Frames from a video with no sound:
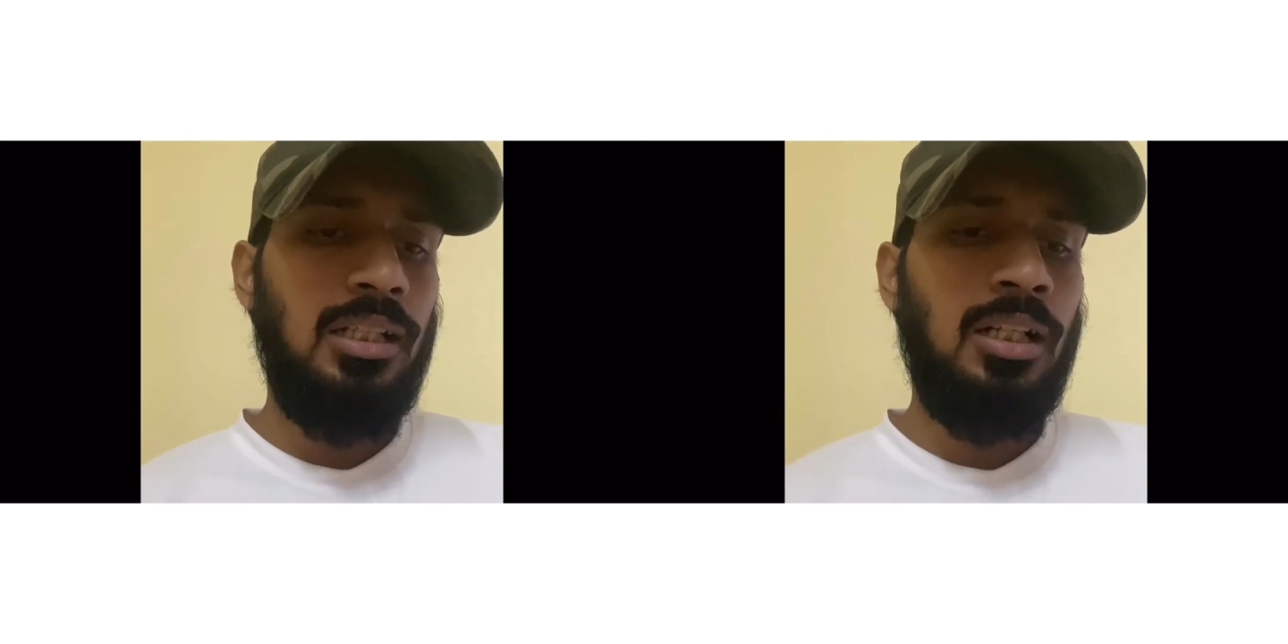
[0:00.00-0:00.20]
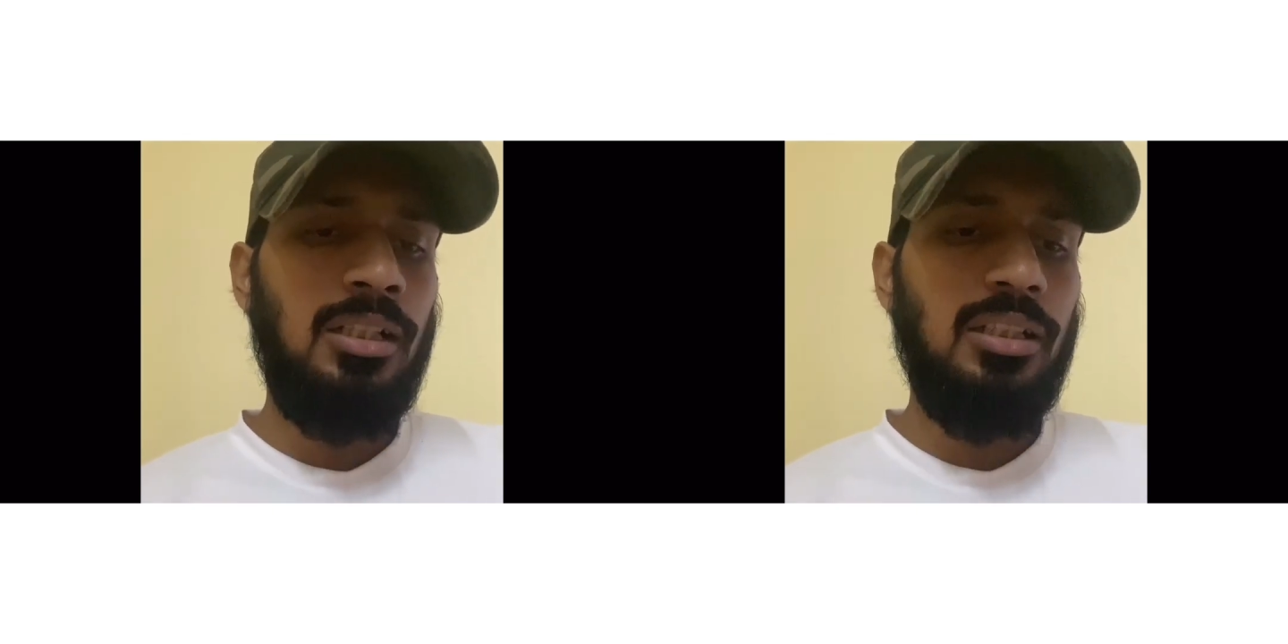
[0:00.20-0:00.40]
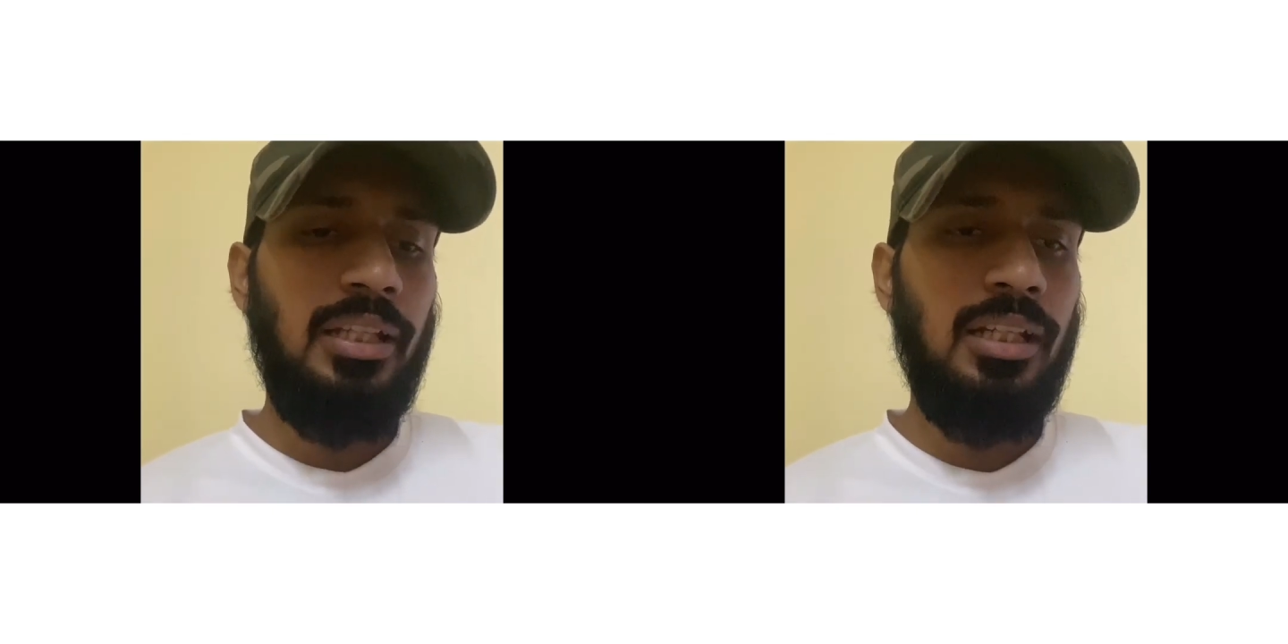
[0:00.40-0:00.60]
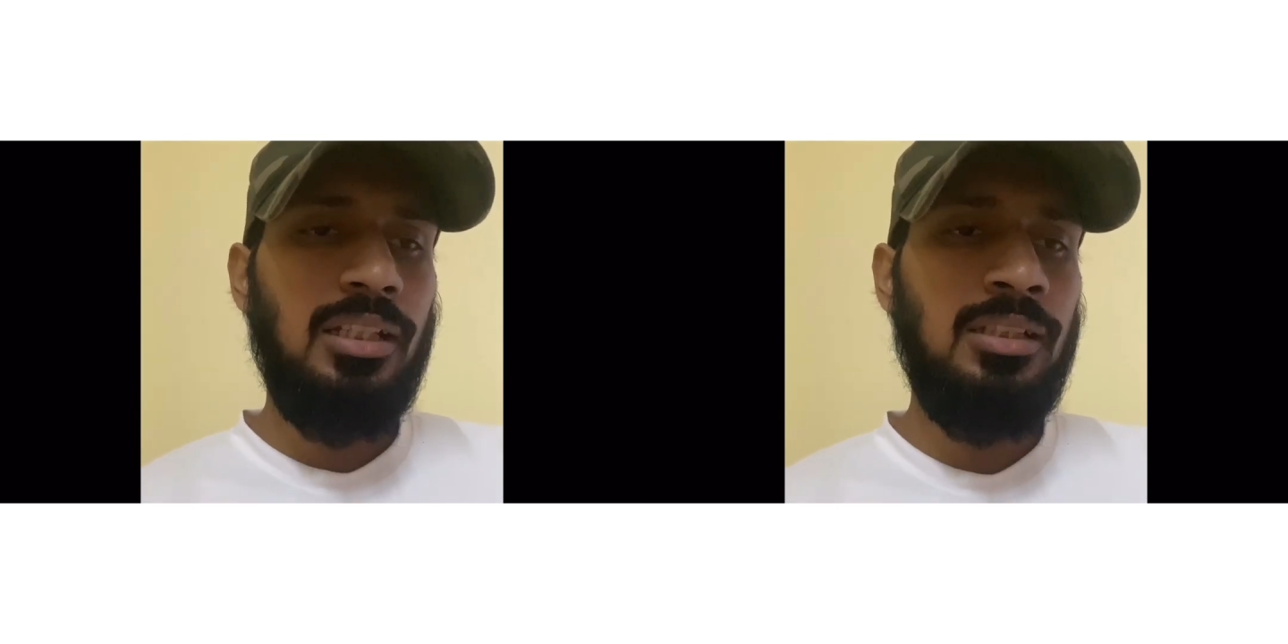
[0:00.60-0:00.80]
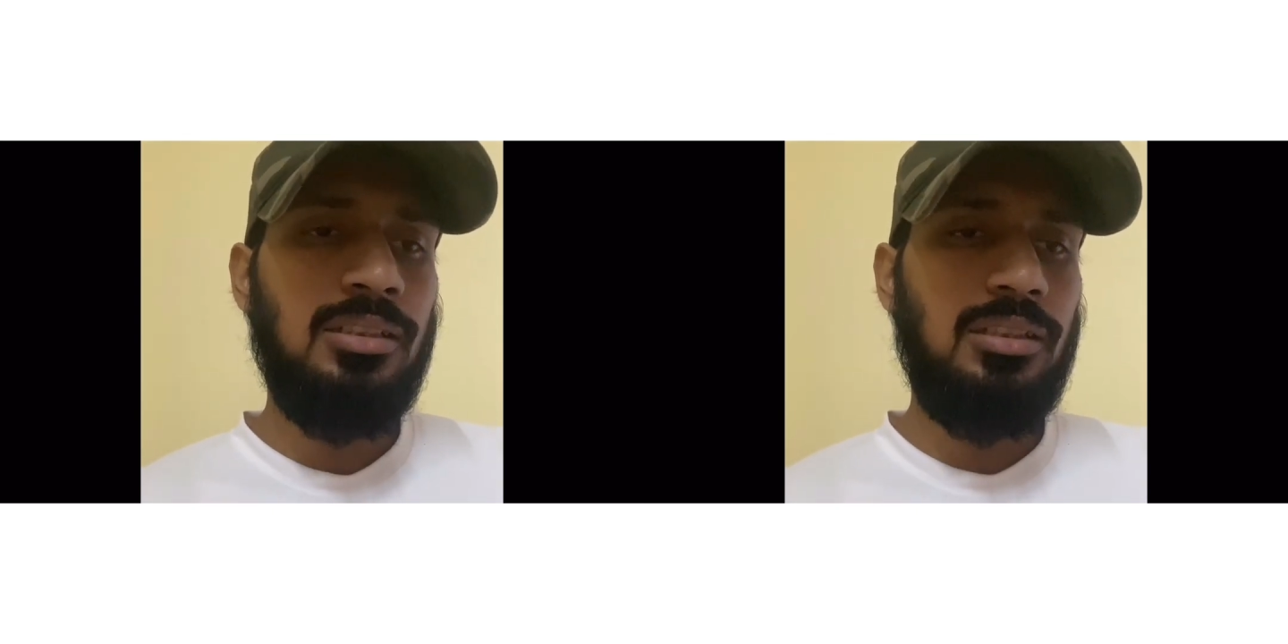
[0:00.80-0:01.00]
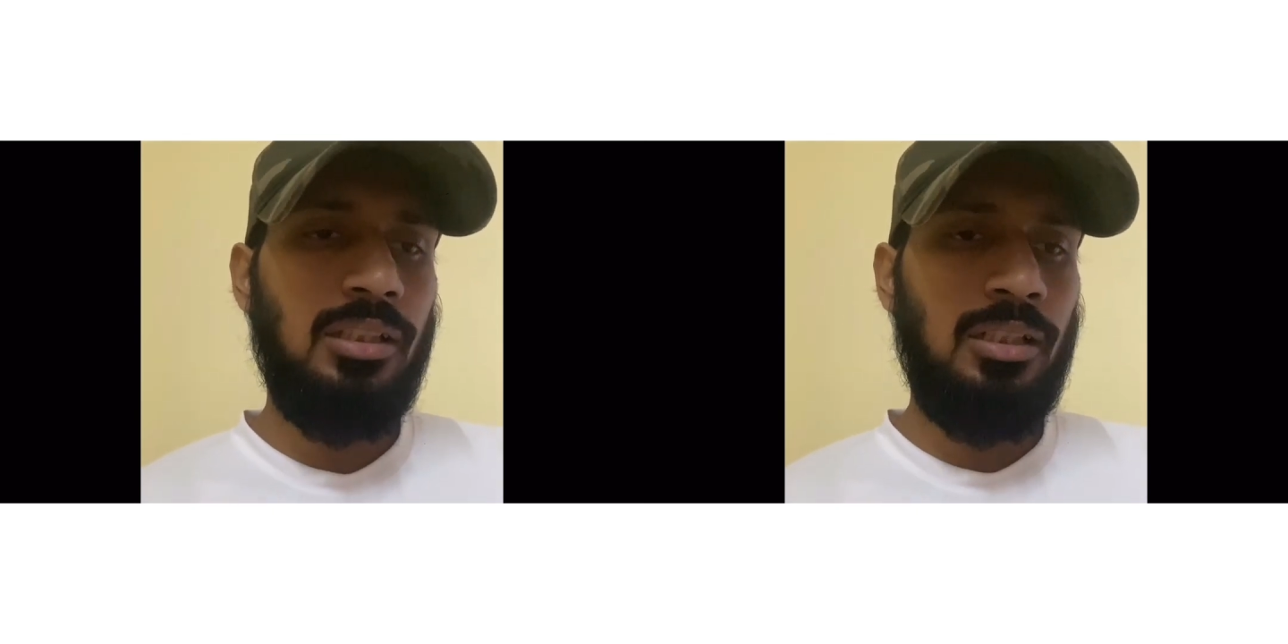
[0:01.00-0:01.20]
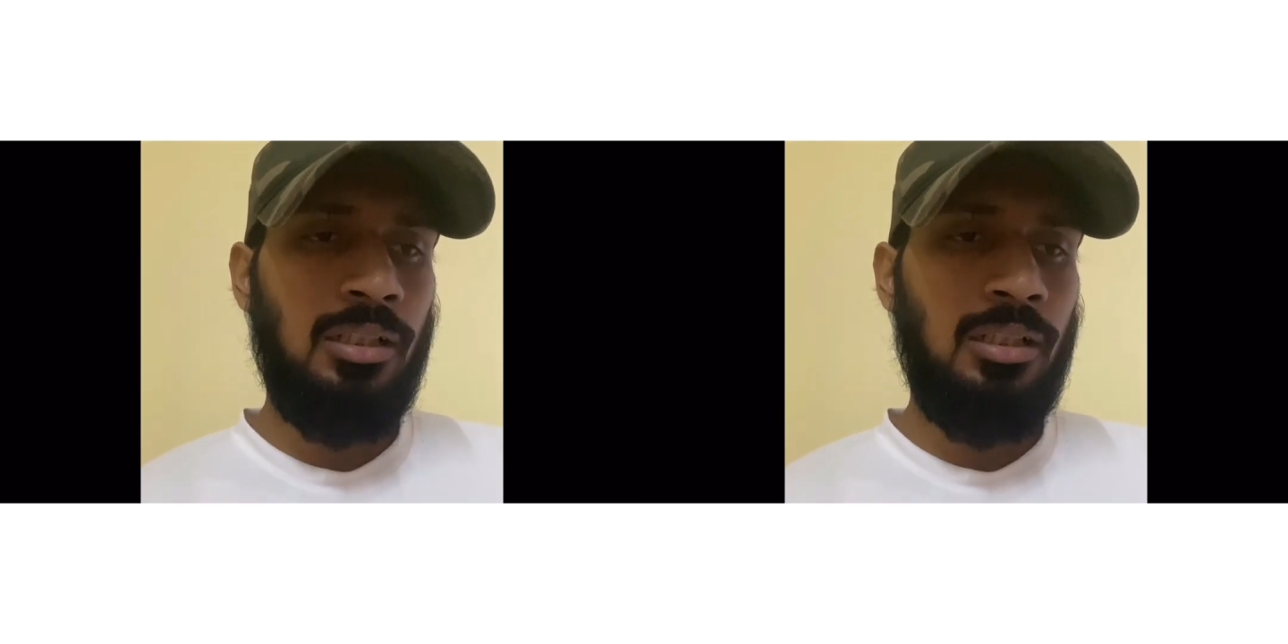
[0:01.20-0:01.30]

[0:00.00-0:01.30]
the other thing is,